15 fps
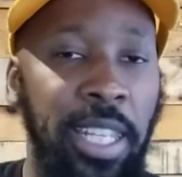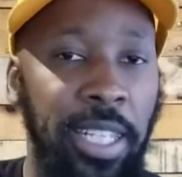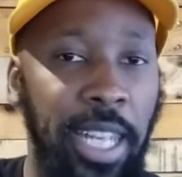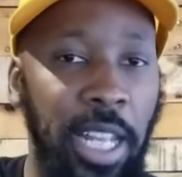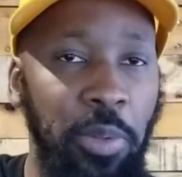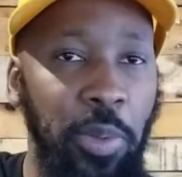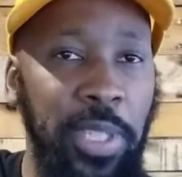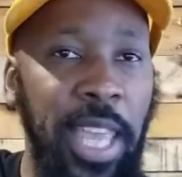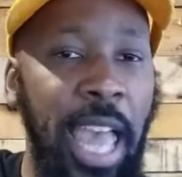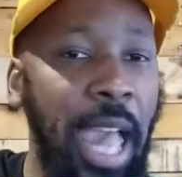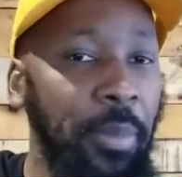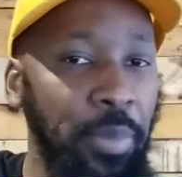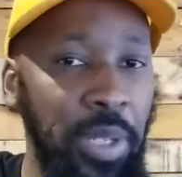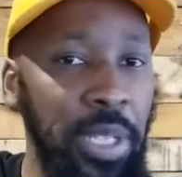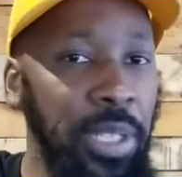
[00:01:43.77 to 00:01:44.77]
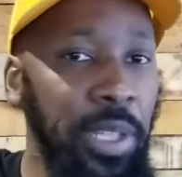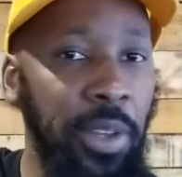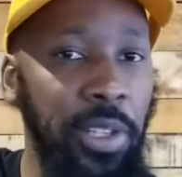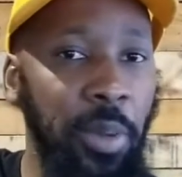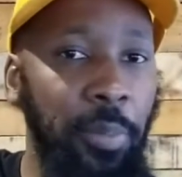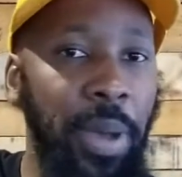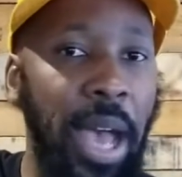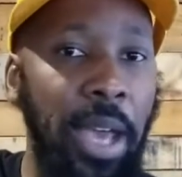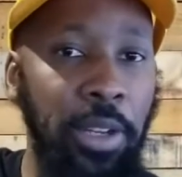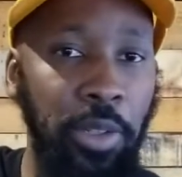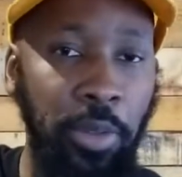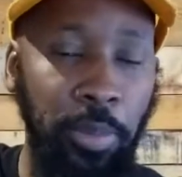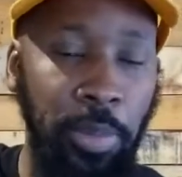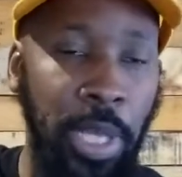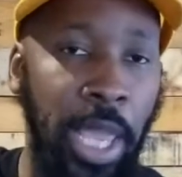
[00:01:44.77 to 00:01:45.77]
that's what's happening near the
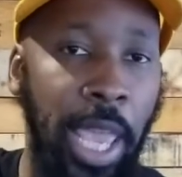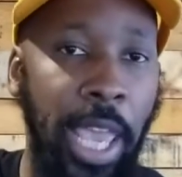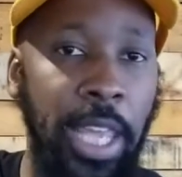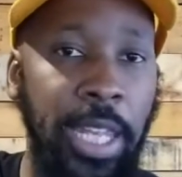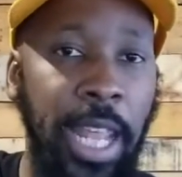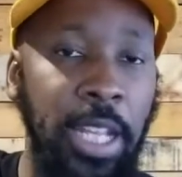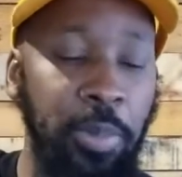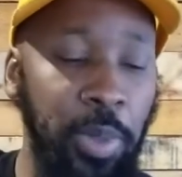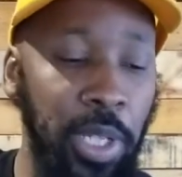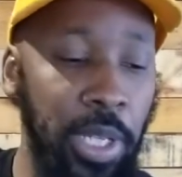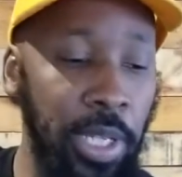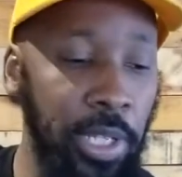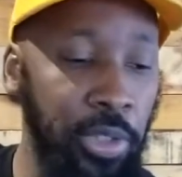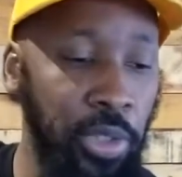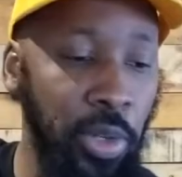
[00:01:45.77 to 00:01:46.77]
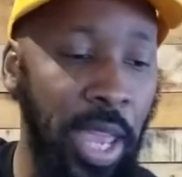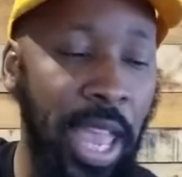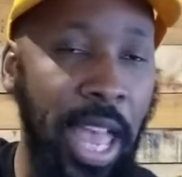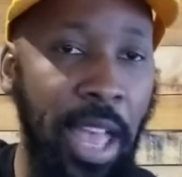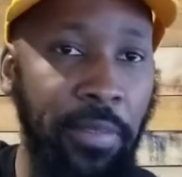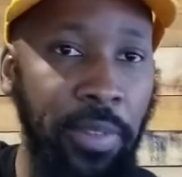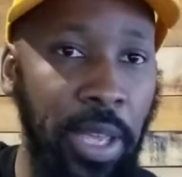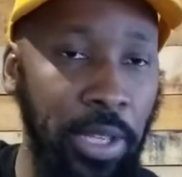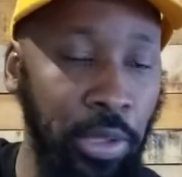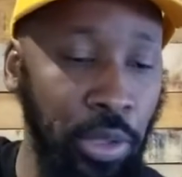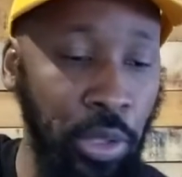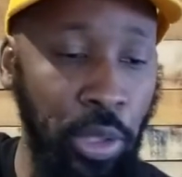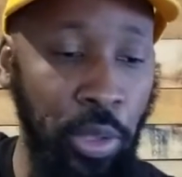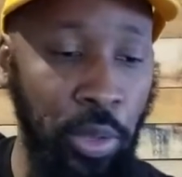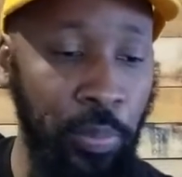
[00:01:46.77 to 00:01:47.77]
bottom. And that's because you have
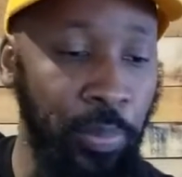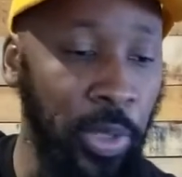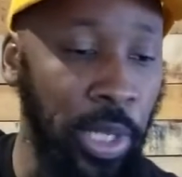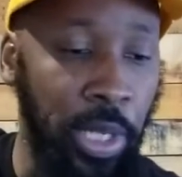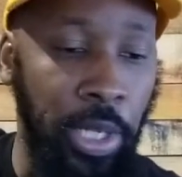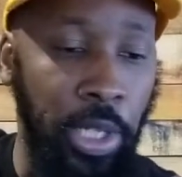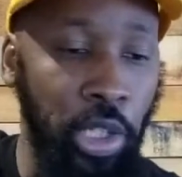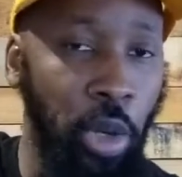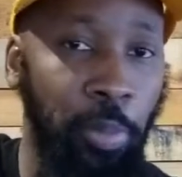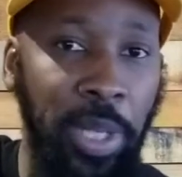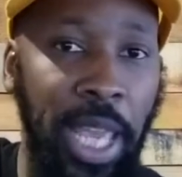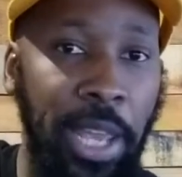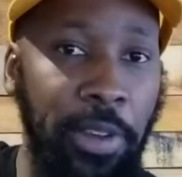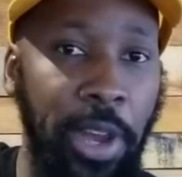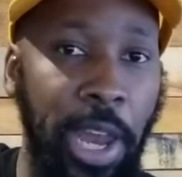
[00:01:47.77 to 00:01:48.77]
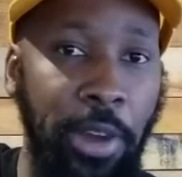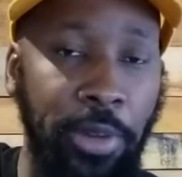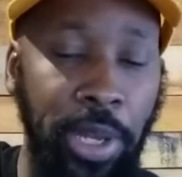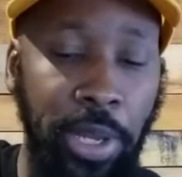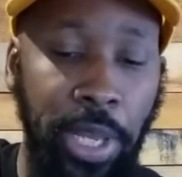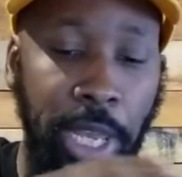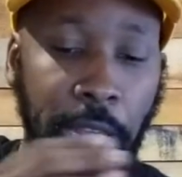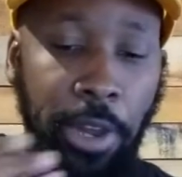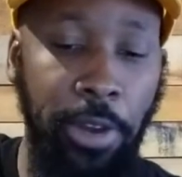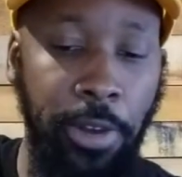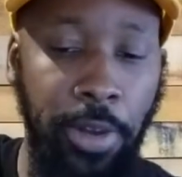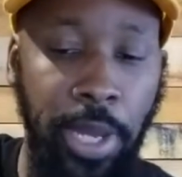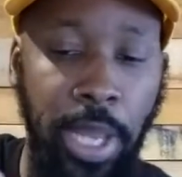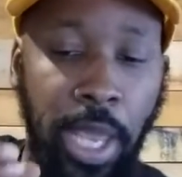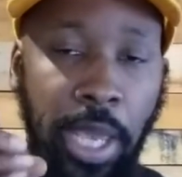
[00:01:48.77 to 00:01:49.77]
your plantar area
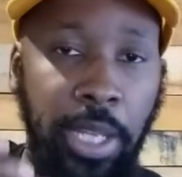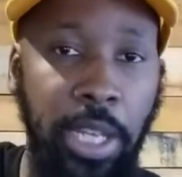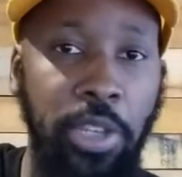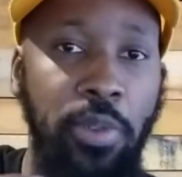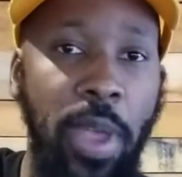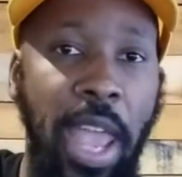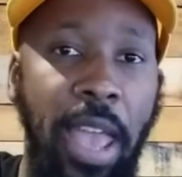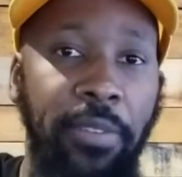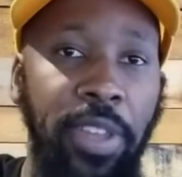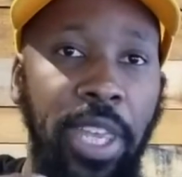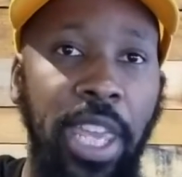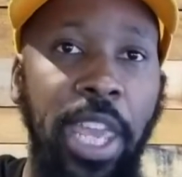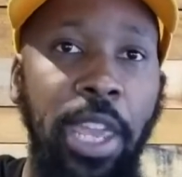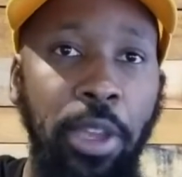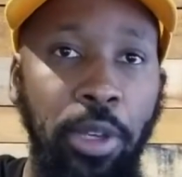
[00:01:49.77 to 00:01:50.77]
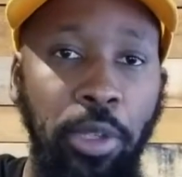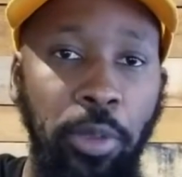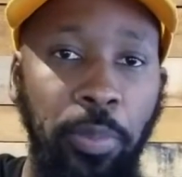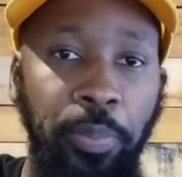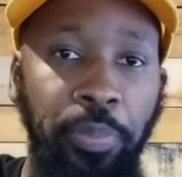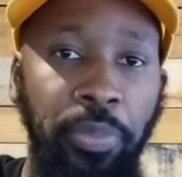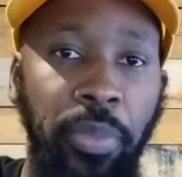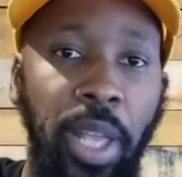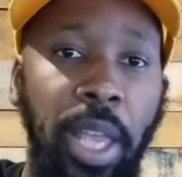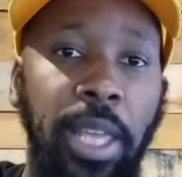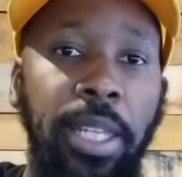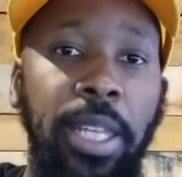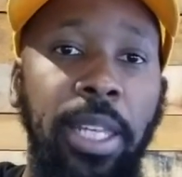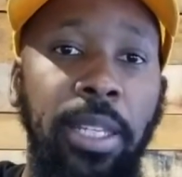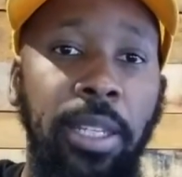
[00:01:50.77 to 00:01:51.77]
here, and then you have the heel,
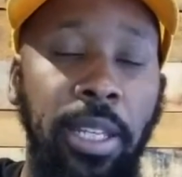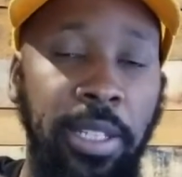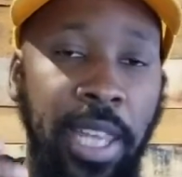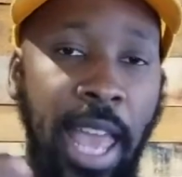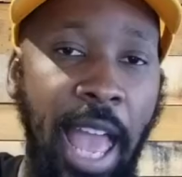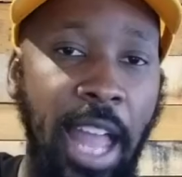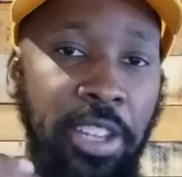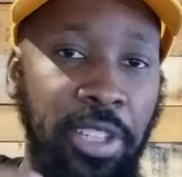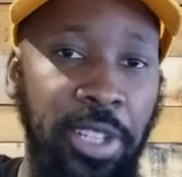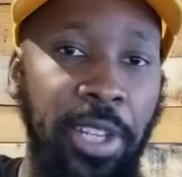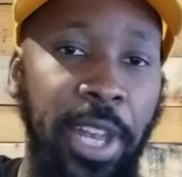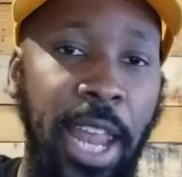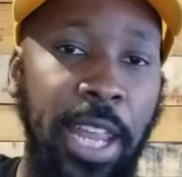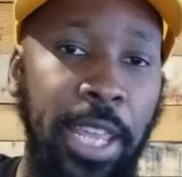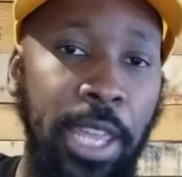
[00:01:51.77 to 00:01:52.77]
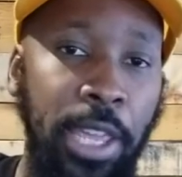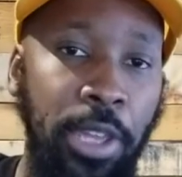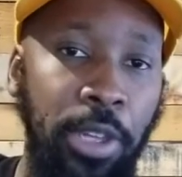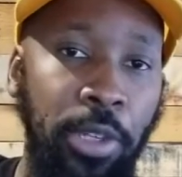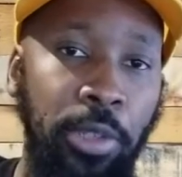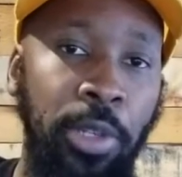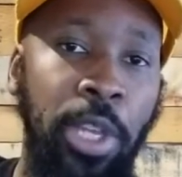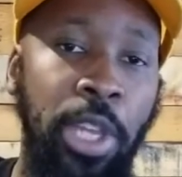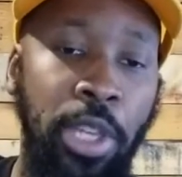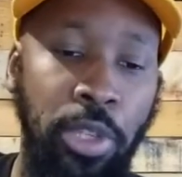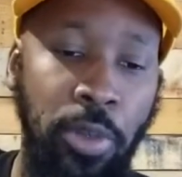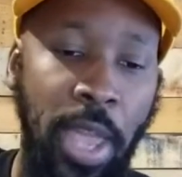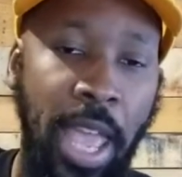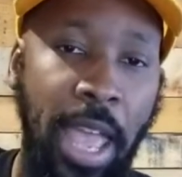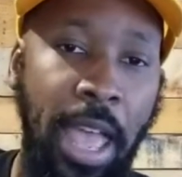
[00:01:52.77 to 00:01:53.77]
and then attached to that heel,
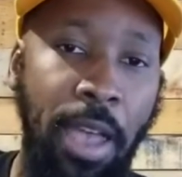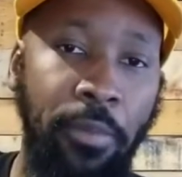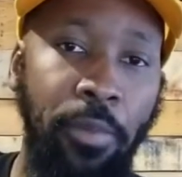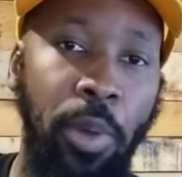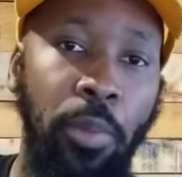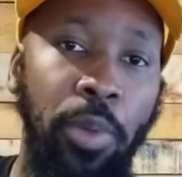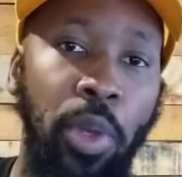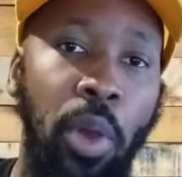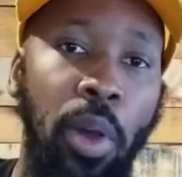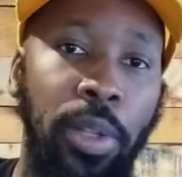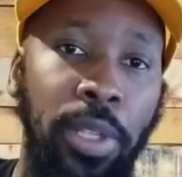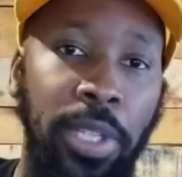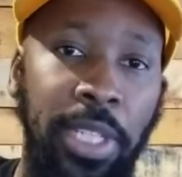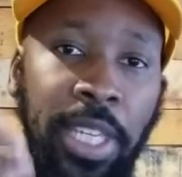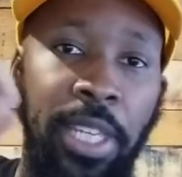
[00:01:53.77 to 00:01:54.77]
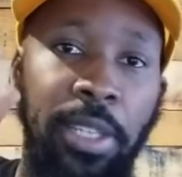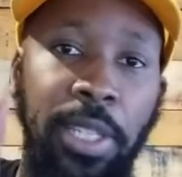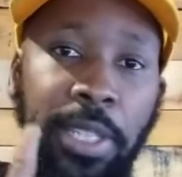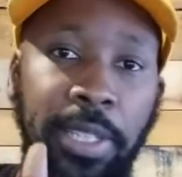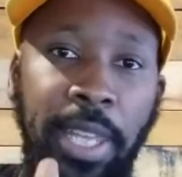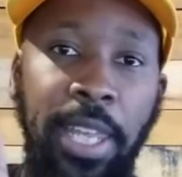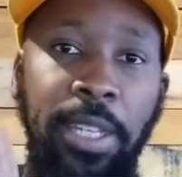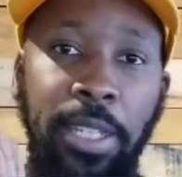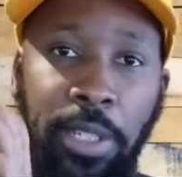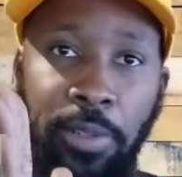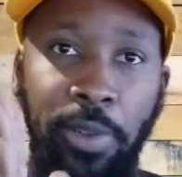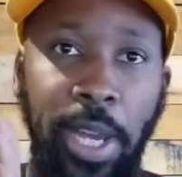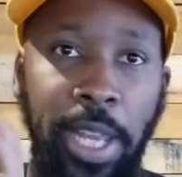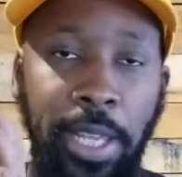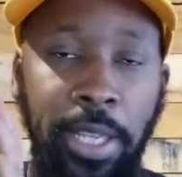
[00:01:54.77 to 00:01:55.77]
you have what we call the Achilles tendon,
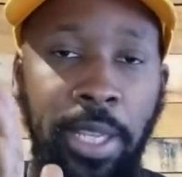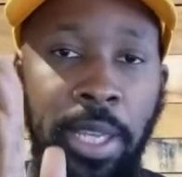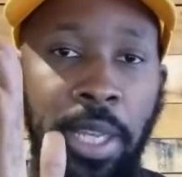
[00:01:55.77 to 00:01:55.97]
right?